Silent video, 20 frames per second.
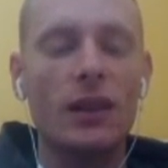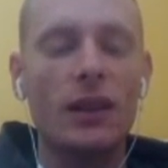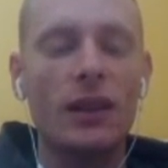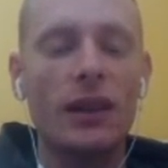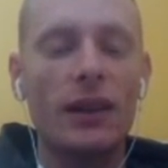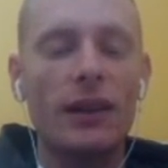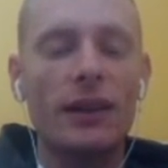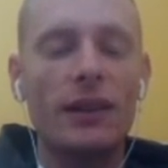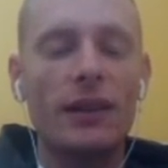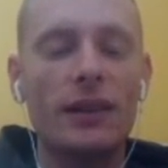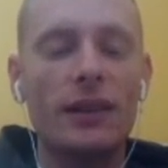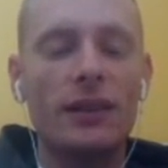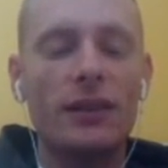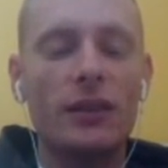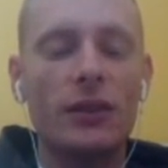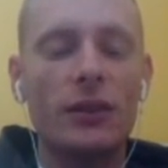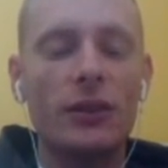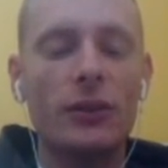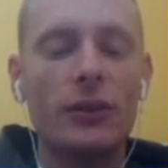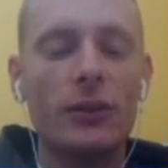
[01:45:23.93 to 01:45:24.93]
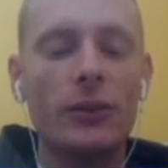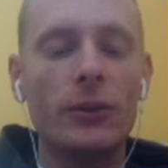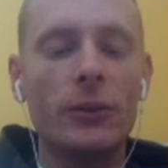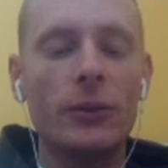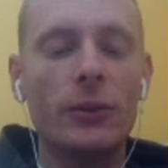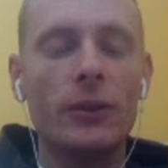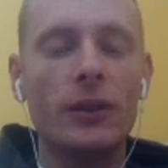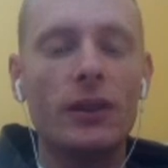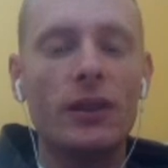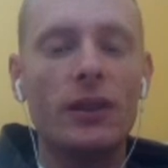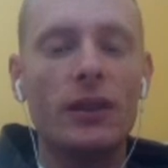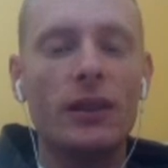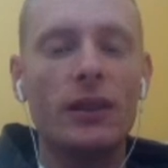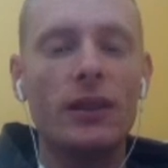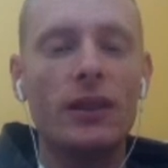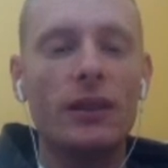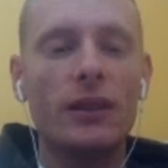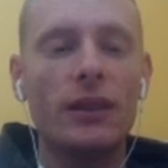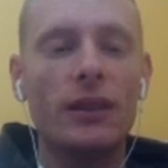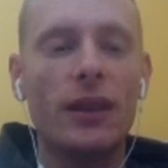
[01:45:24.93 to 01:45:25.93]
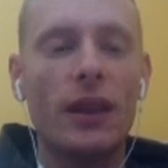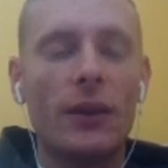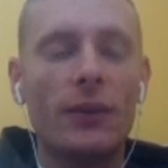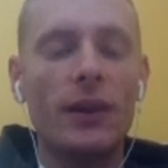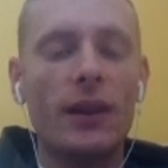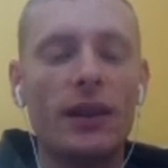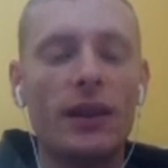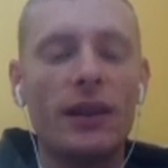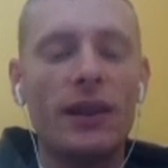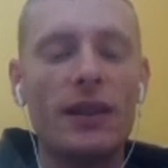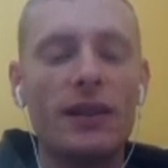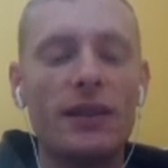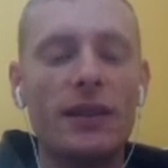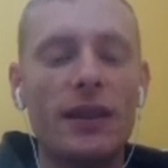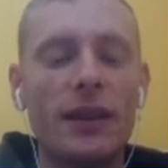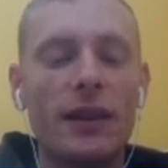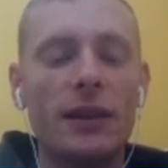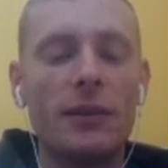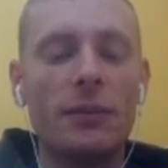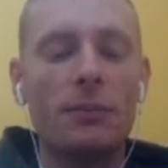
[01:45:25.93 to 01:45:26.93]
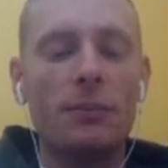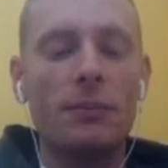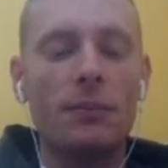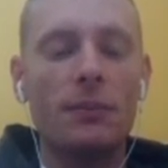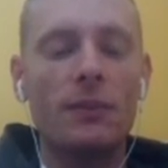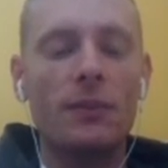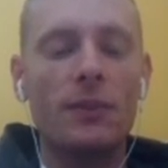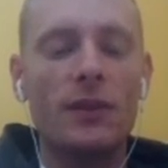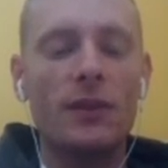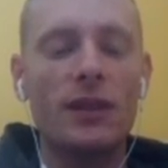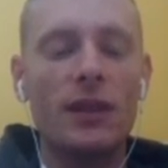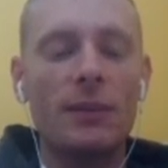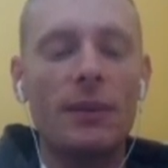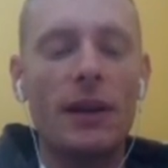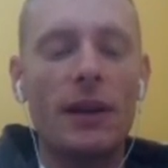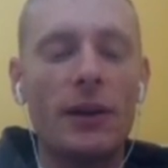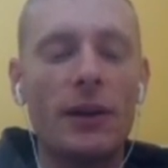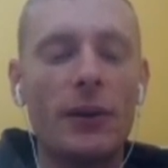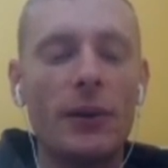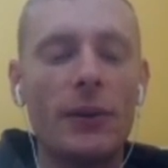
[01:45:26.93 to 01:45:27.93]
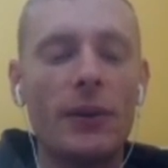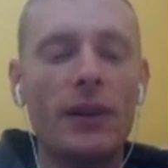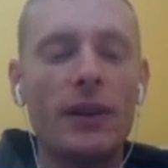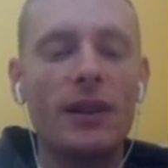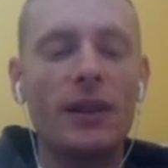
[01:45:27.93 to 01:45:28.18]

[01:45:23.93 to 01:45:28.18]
And so they realize that somehow